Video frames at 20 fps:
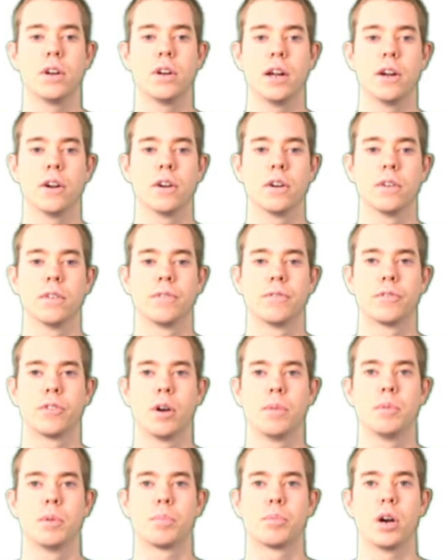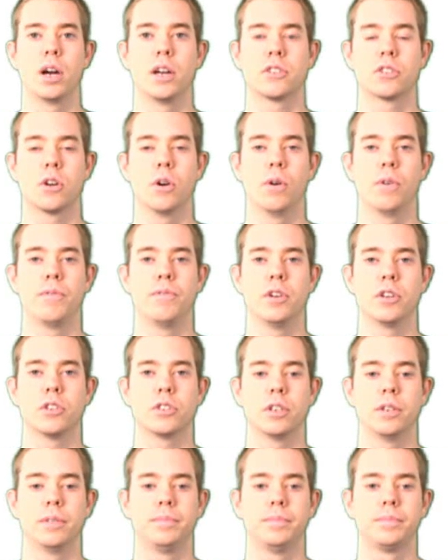error from the price
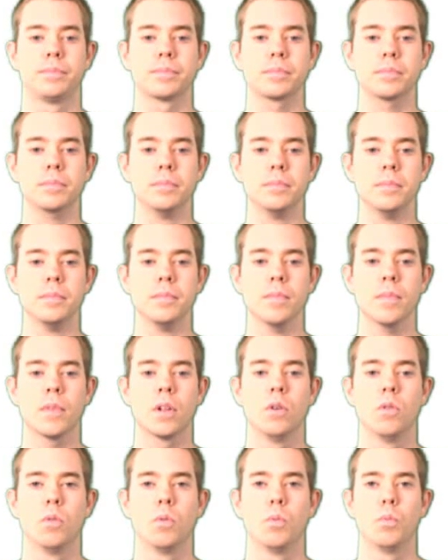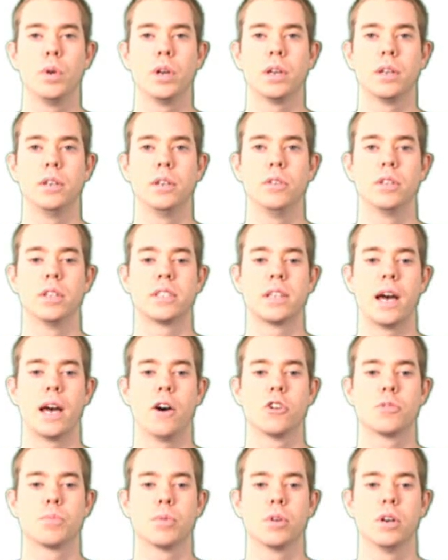coefficient. We can do this
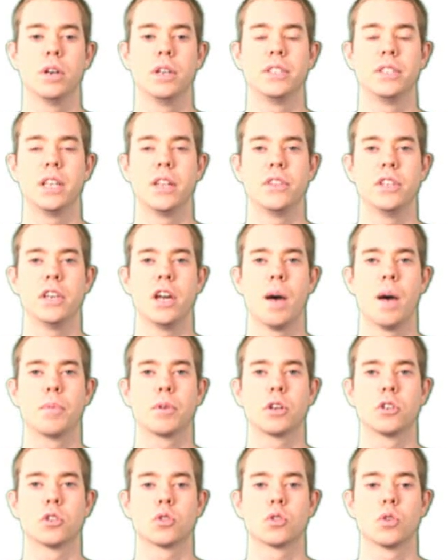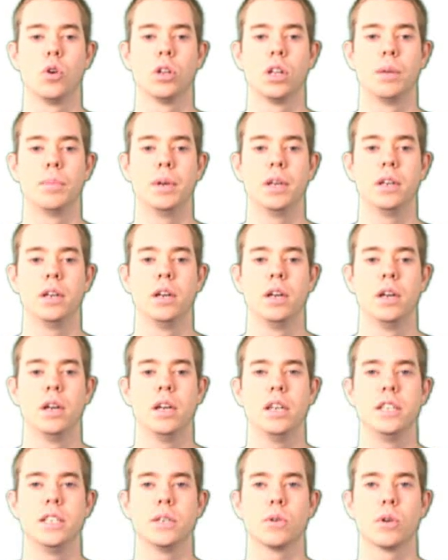algebra and see that the upper control limit
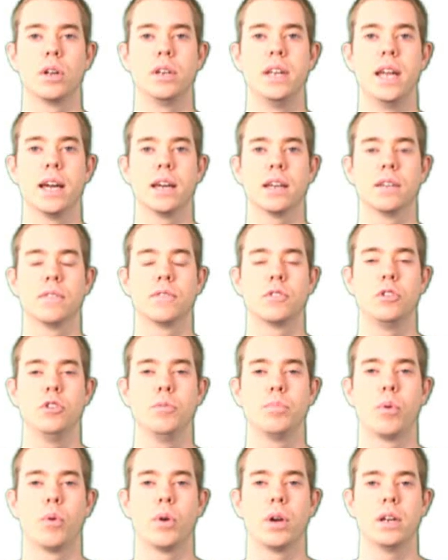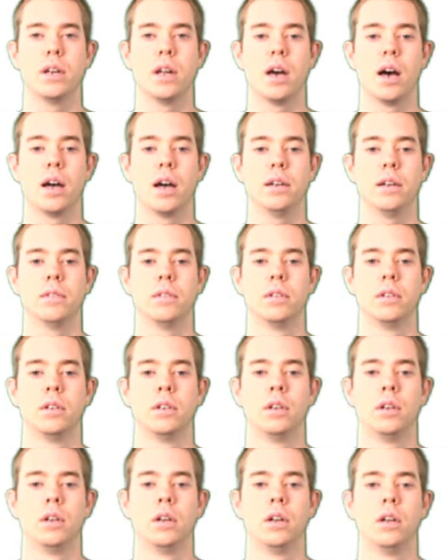is equal to negative 2.9.
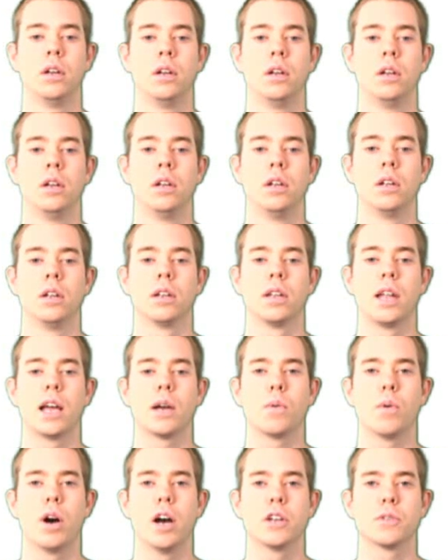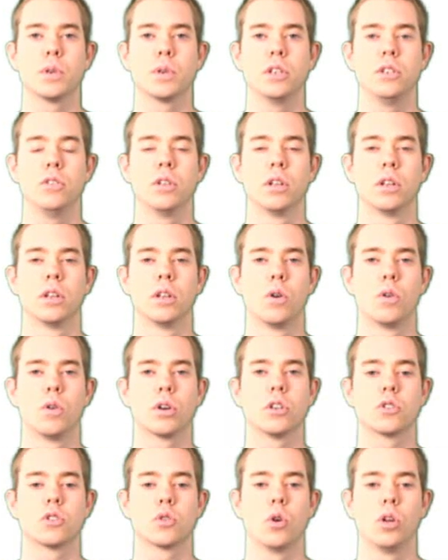Likewise, we can do the lower
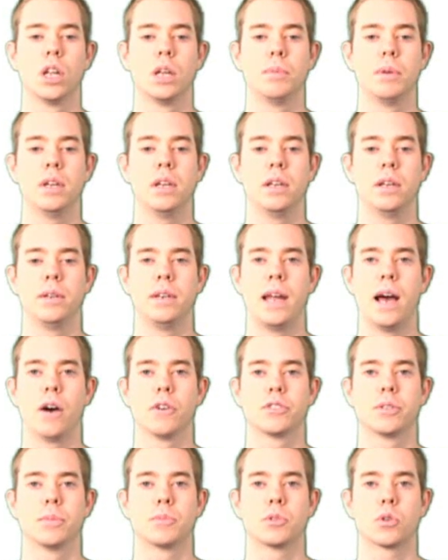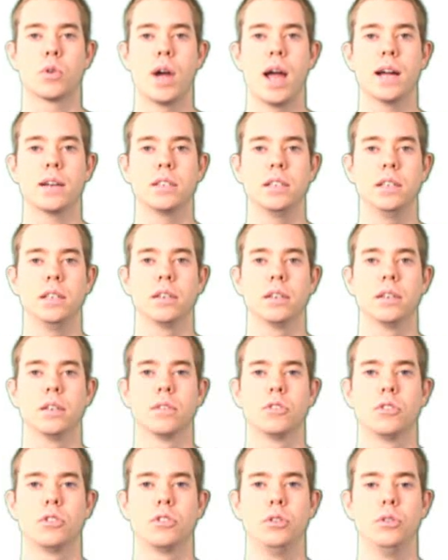control limit now subtracting
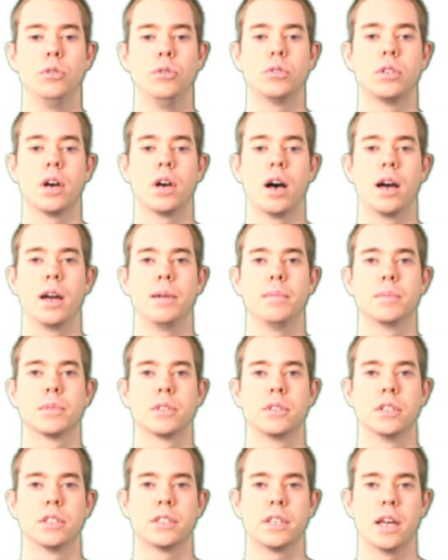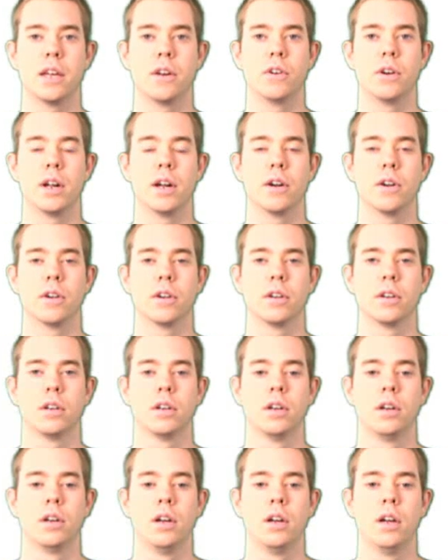2 times the standard error,
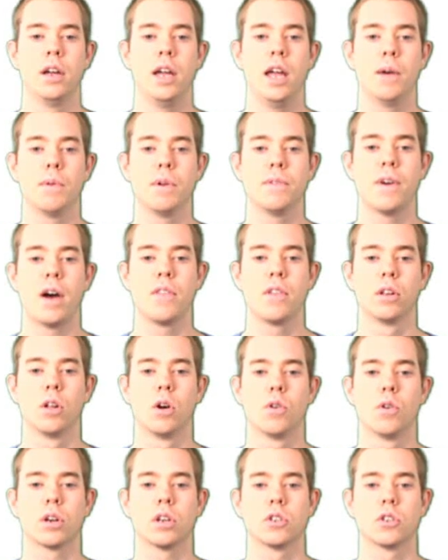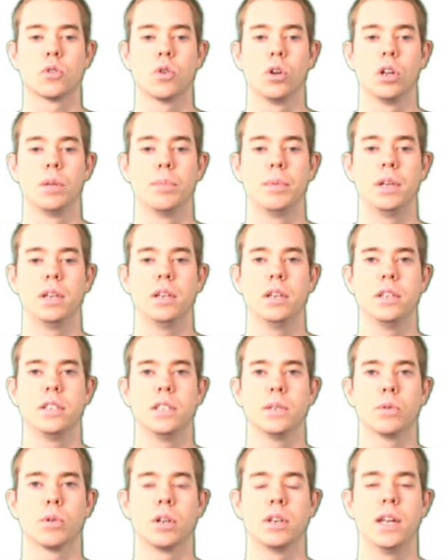and we find the lower control limit
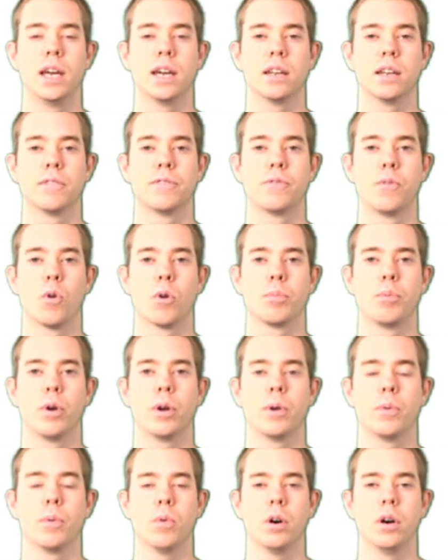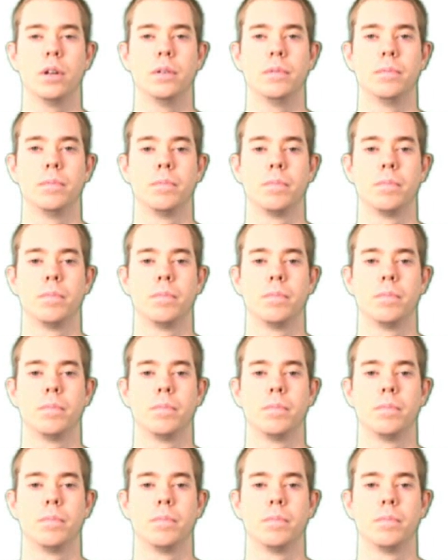is equal to negative 4.1.